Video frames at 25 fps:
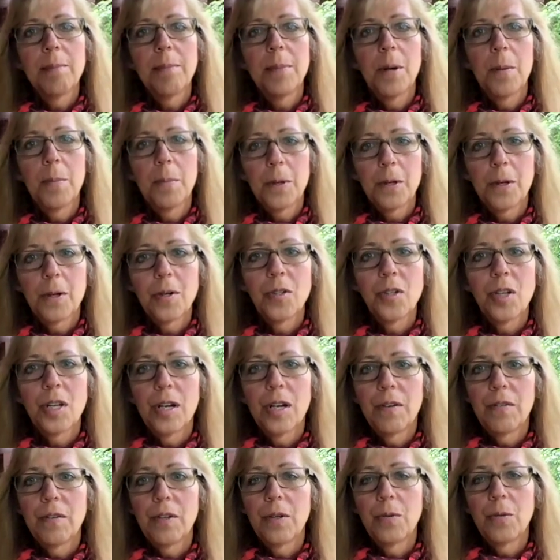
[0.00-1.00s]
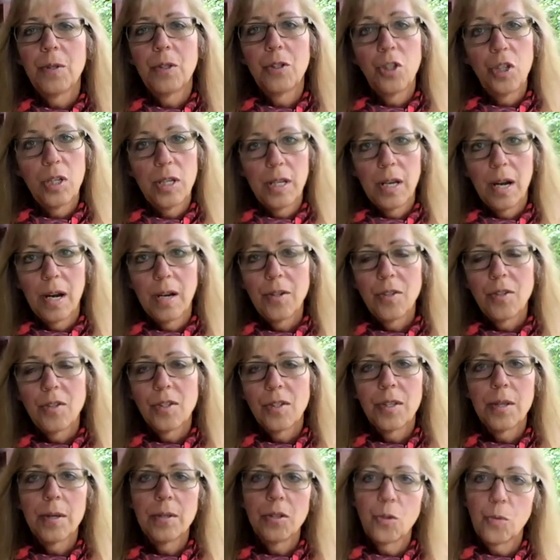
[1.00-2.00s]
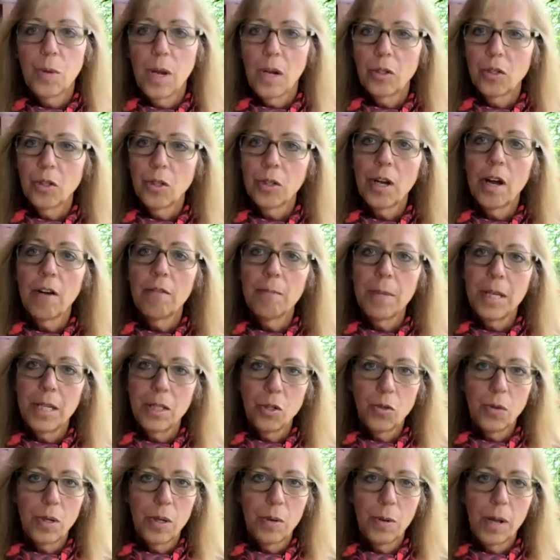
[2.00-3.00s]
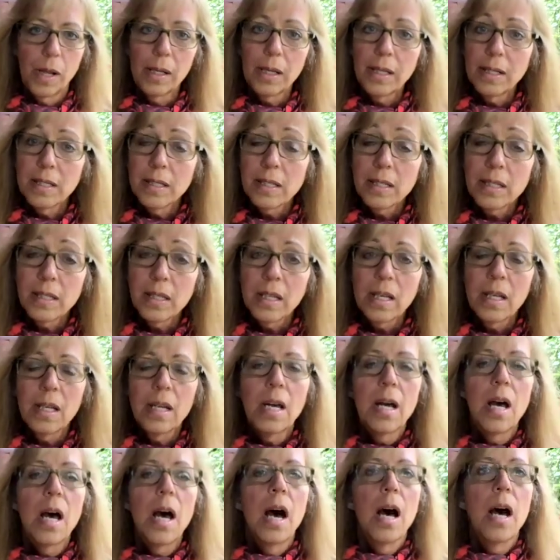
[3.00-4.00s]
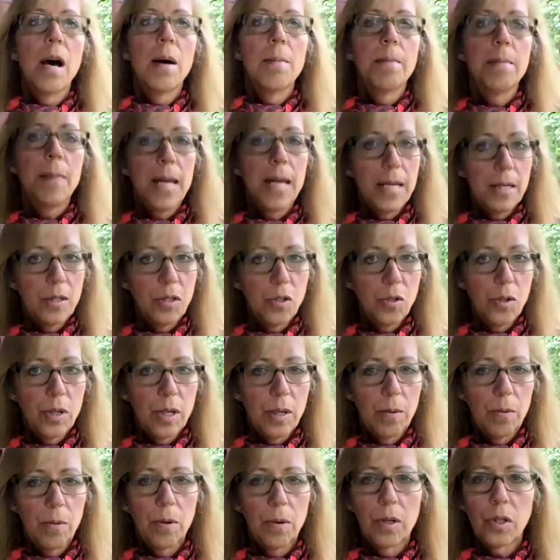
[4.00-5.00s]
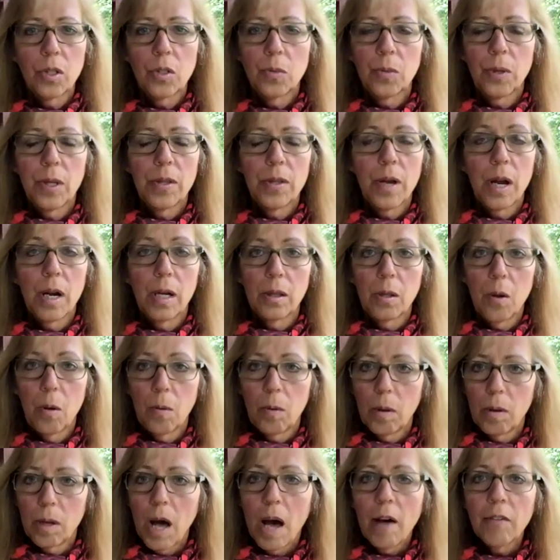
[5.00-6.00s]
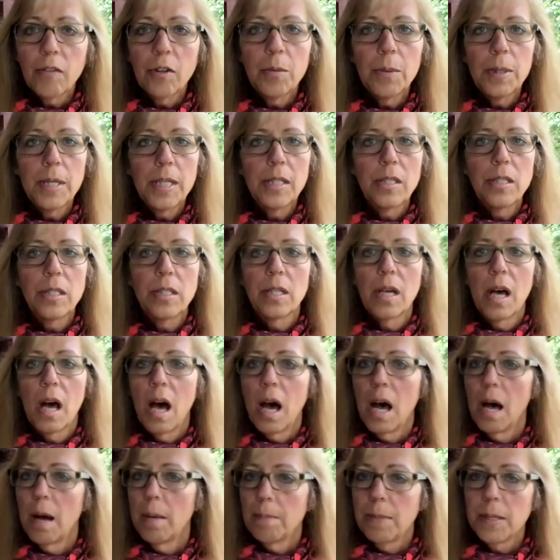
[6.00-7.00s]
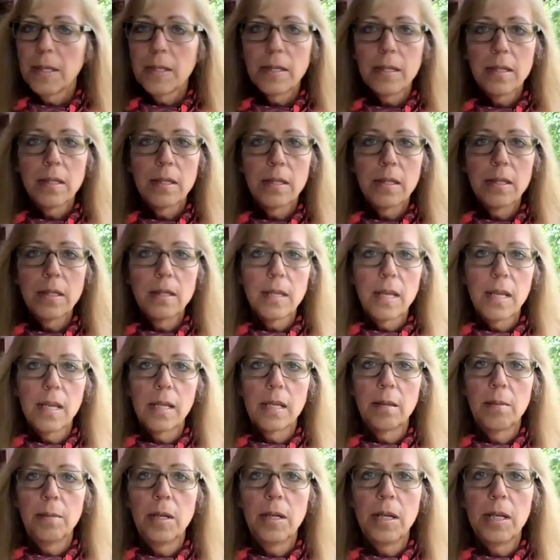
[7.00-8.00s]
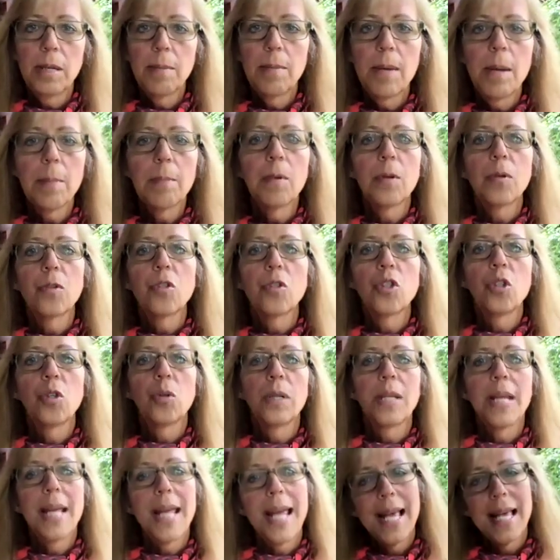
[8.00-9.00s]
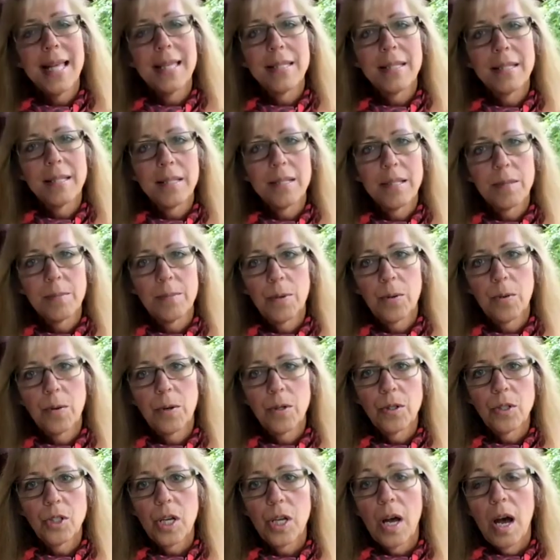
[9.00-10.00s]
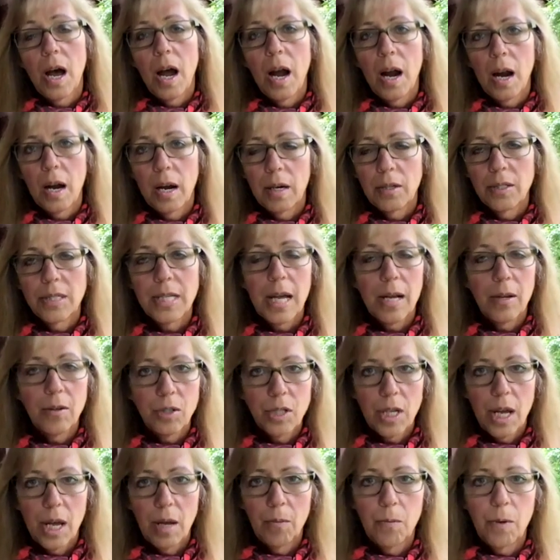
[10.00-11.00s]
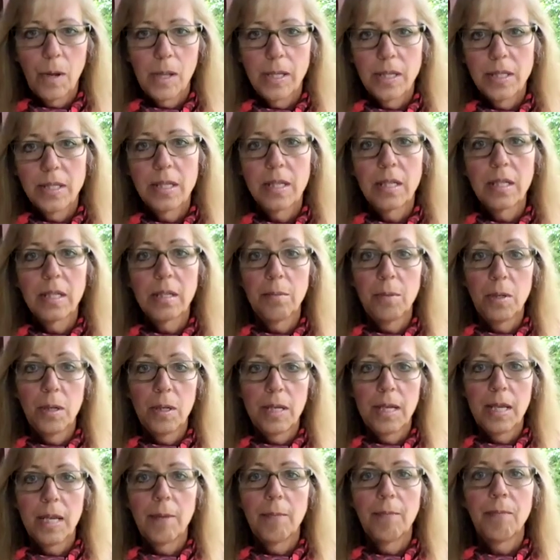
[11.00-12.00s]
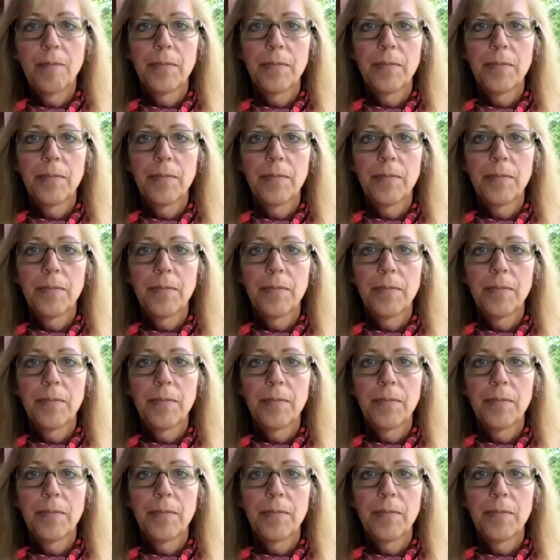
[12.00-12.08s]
Bill Berger's interview with Jenny Arntz, the director of Main Street Wellington. Main Street works with our local government, businesses, and community members to enhance and support our downtown Wellington community.